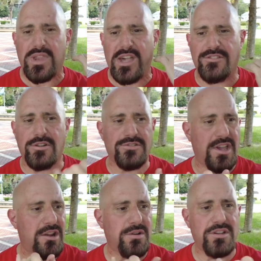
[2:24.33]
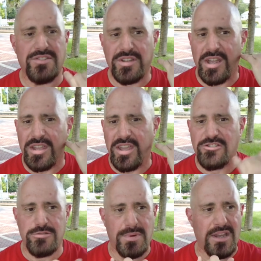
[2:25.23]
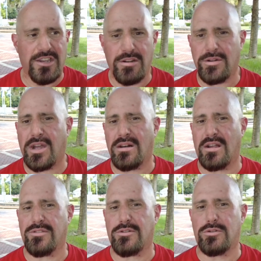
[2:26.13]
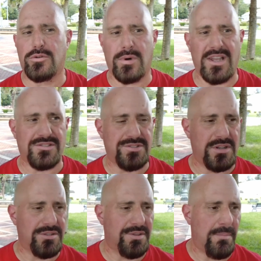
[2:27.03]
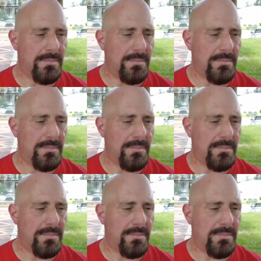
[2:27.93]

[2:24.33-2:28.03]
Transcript: It has those areas that kind of catch you back here, kind of like the Cool Ranch does.